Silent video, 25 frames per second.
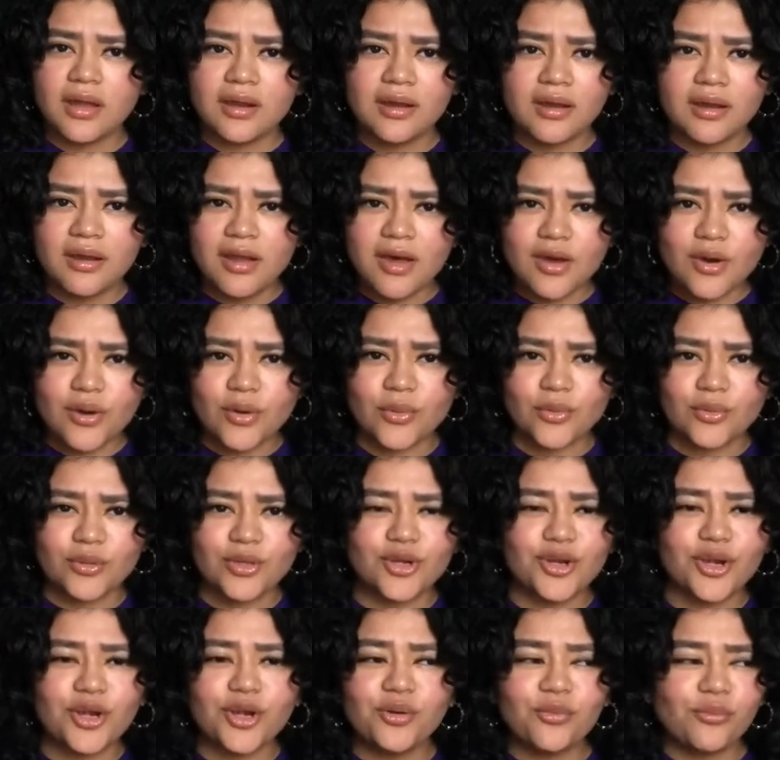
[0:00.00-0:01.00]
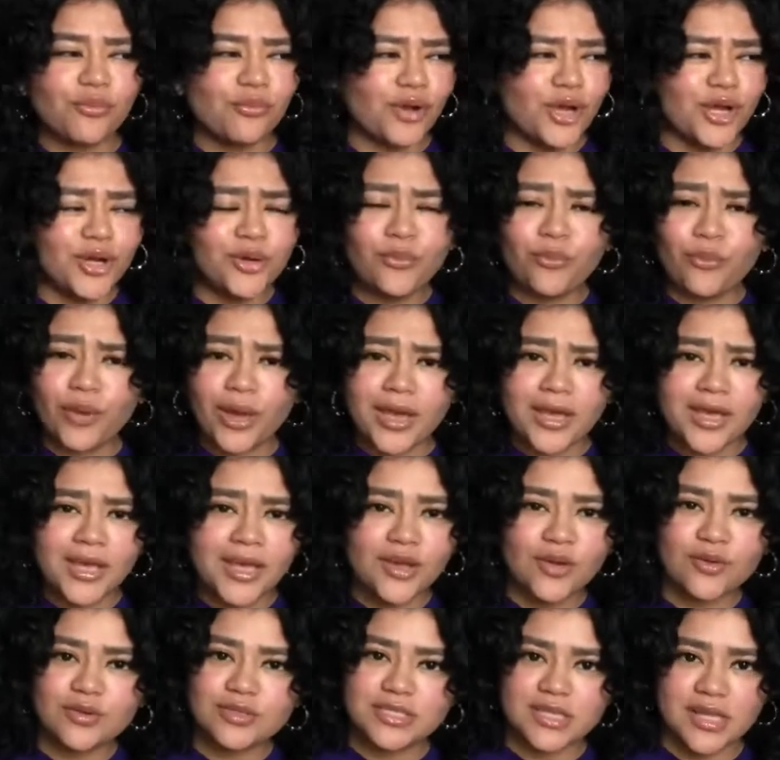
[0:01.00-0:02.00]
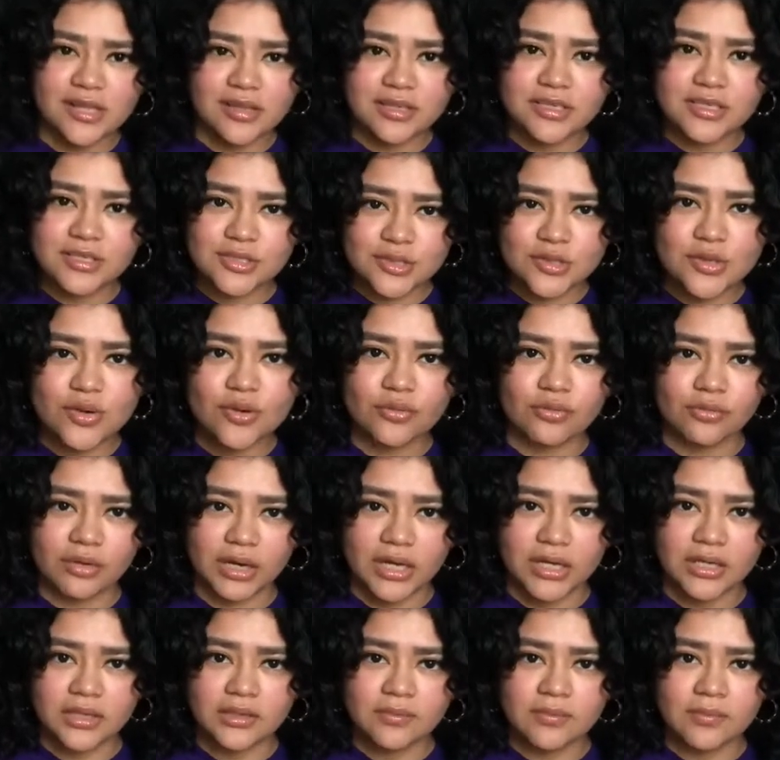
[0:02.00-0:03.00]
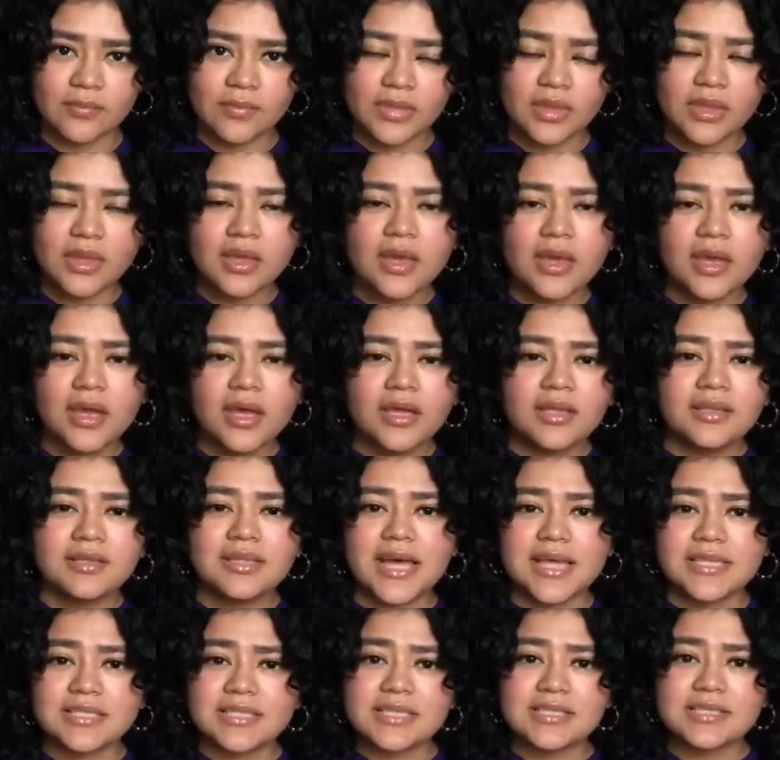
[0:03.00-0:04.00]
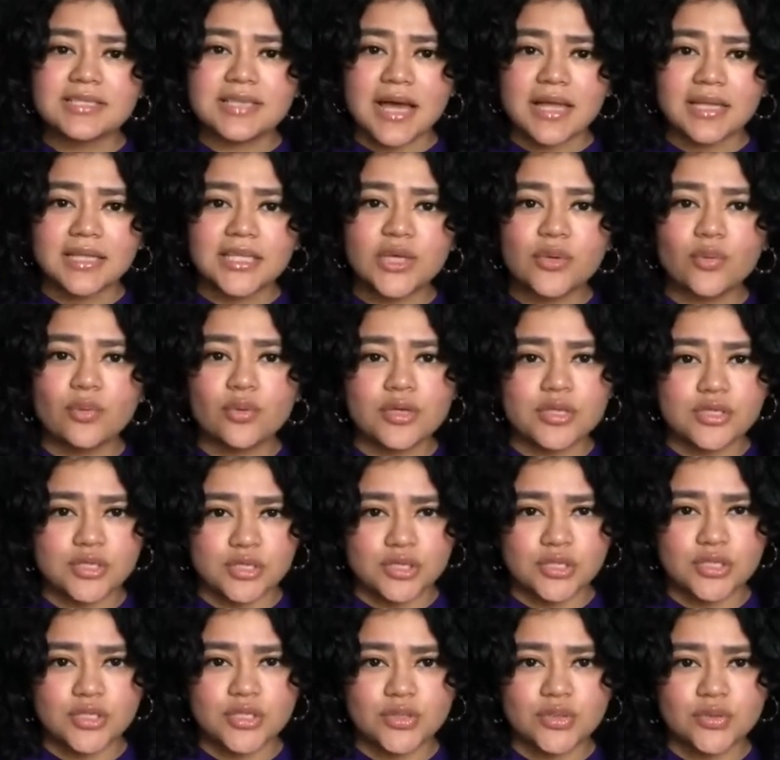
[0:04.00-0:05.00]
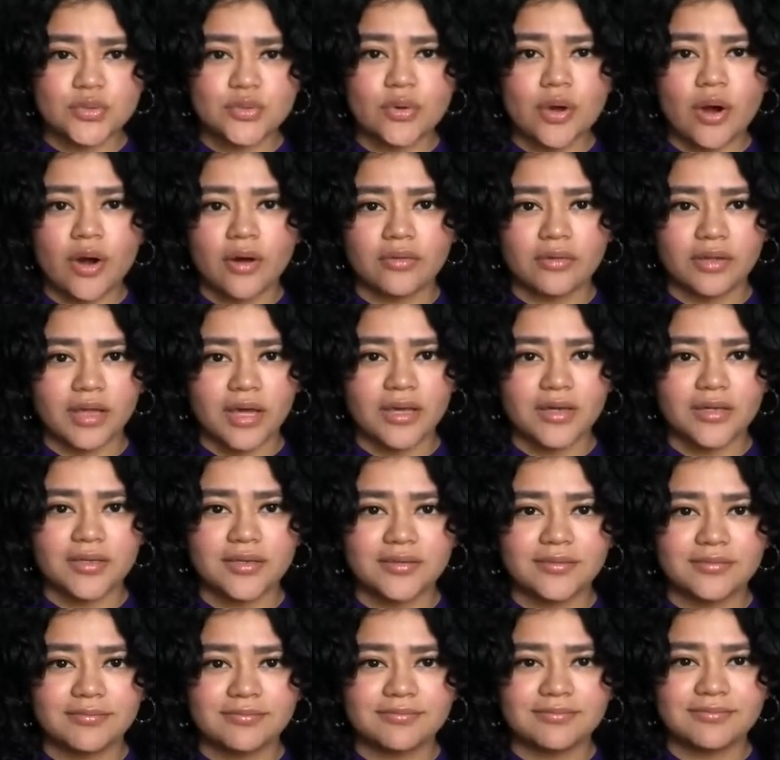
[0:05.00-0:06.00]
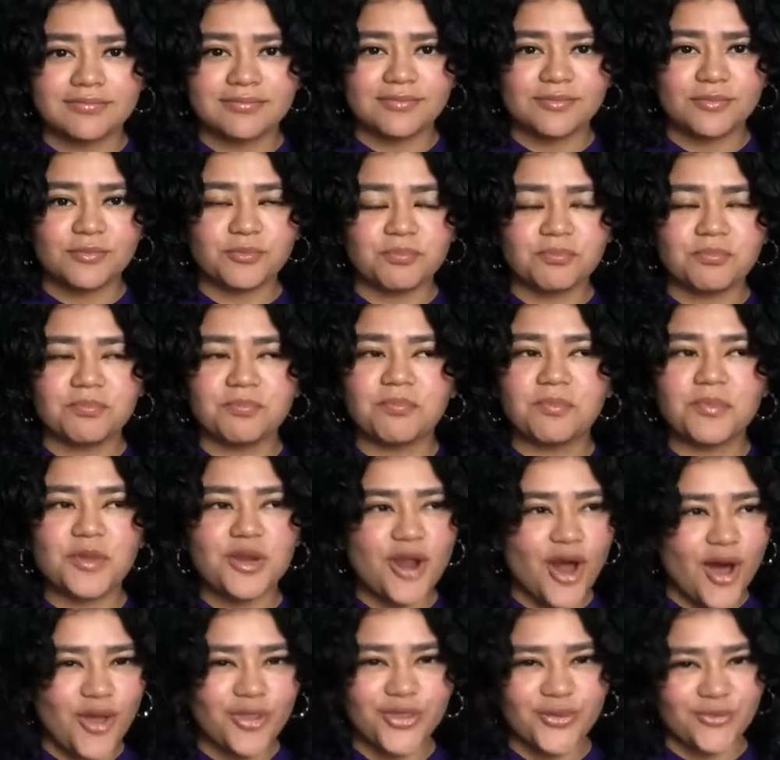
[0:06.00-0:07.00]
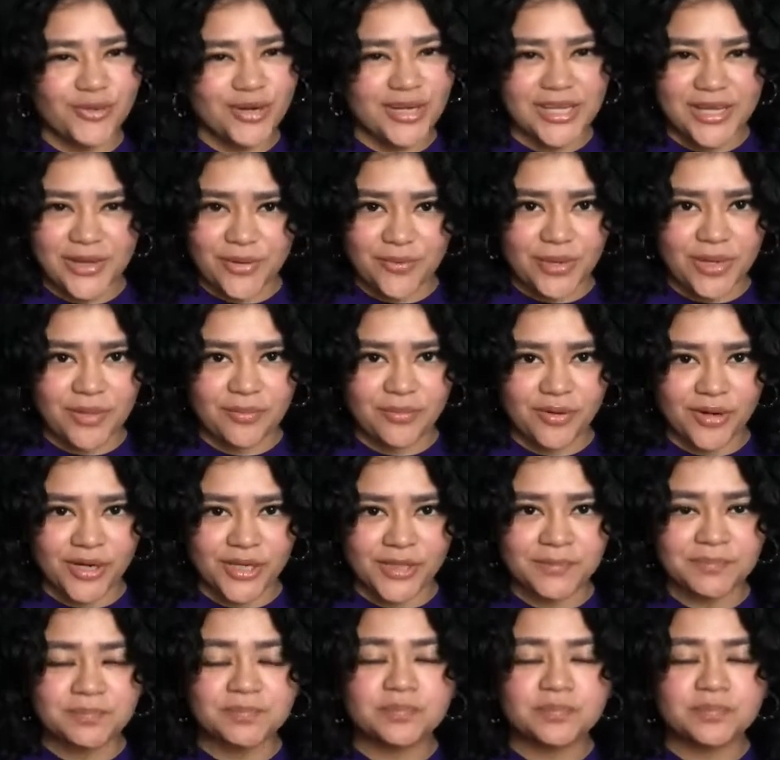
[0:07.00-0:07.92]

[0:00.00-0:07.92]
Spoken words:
No, you're gonna run away and go tell an adult, right? That's exactly what you should do online. Not the running away part.